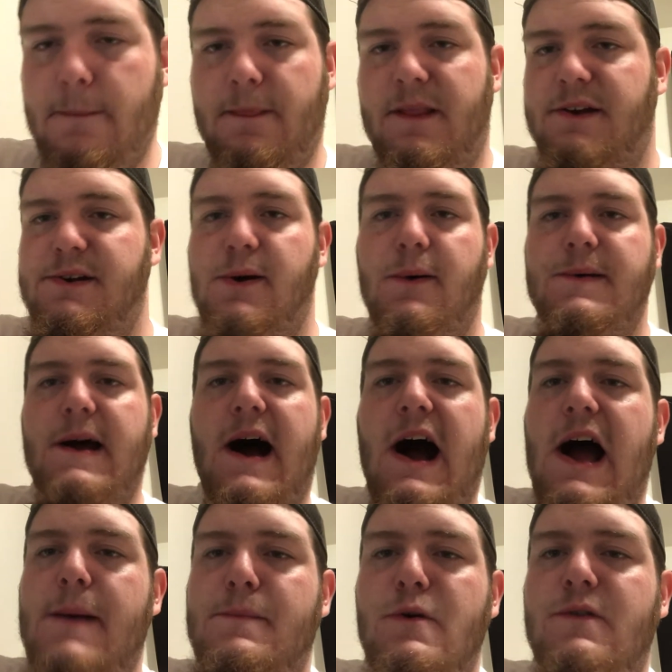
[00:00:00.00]
Then go into
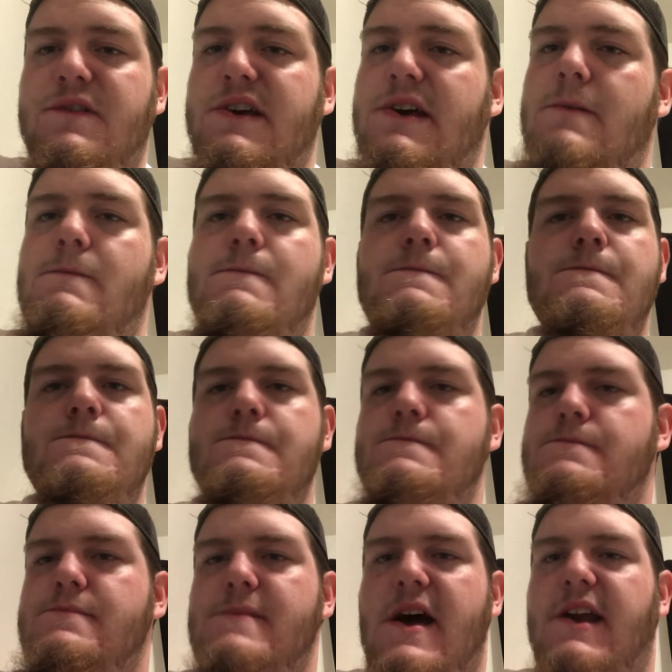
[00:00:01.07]
iMovie,
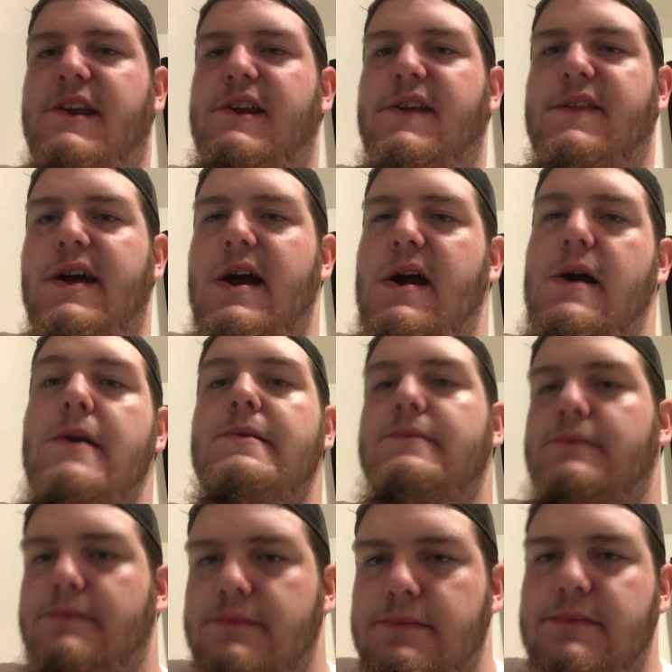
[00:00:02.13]
edit it there, and
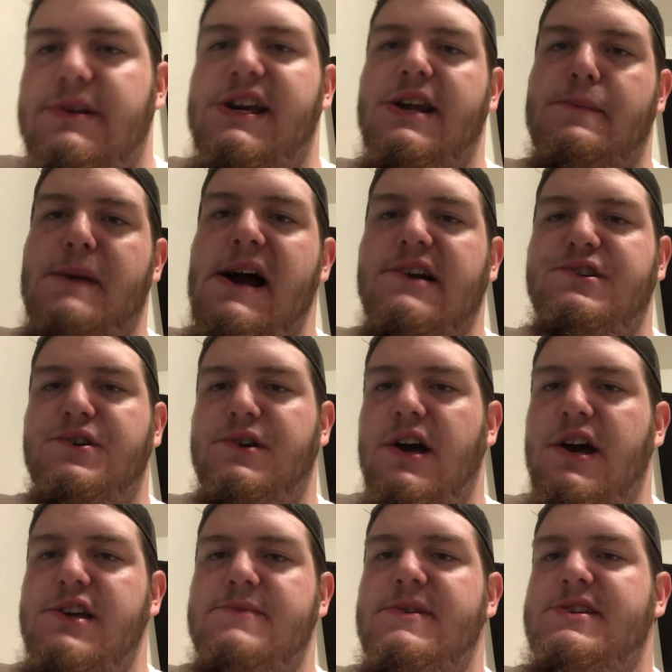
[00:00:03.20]
get it back to you
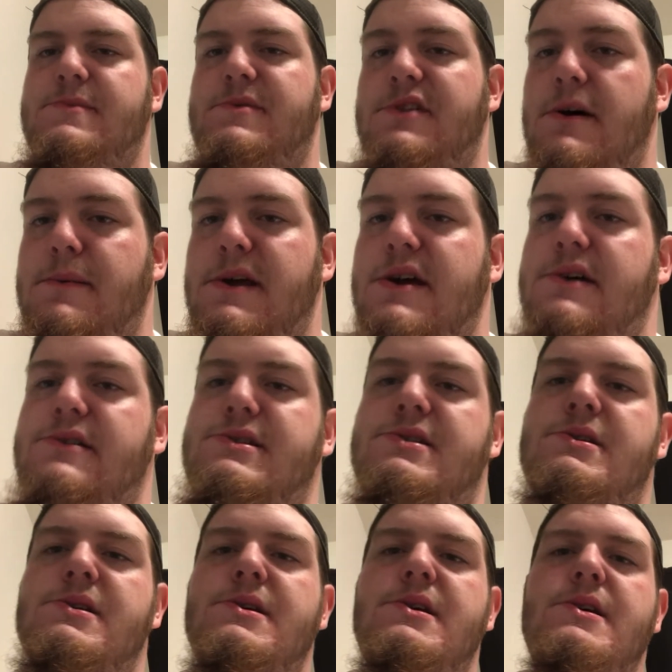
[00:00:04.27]
guys. Make some thumbnails.